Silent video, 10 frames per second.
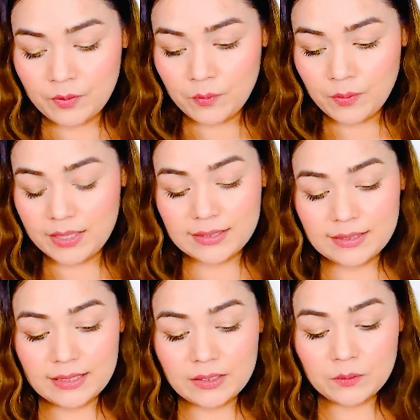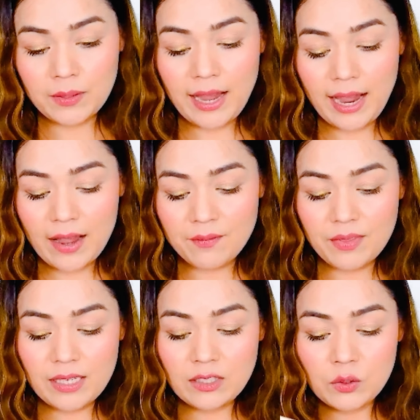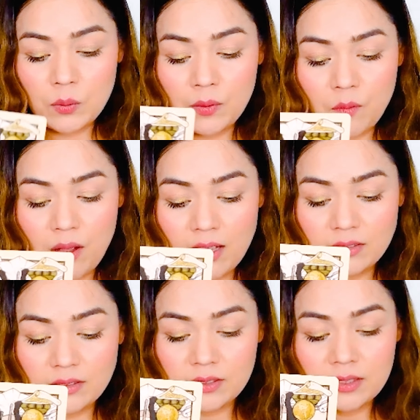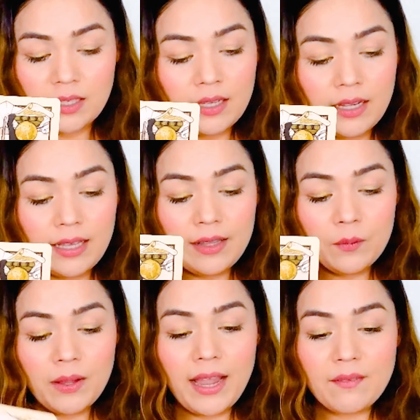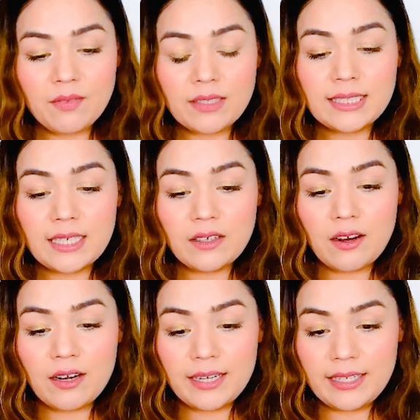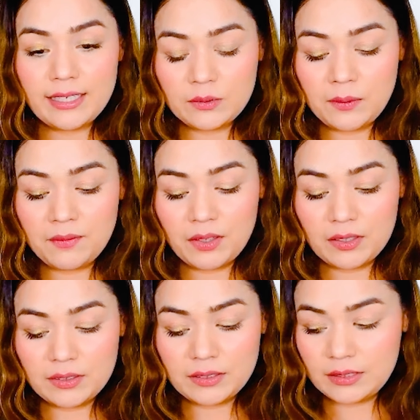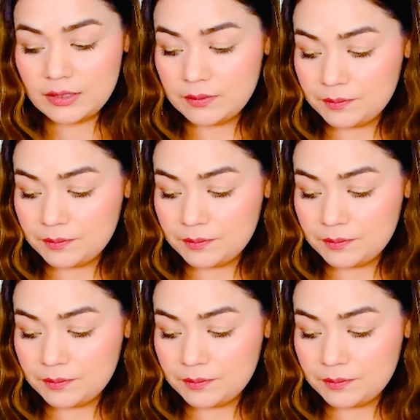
What is this? We have the Two of Wands, and then we have the Sun card, and it's reversed.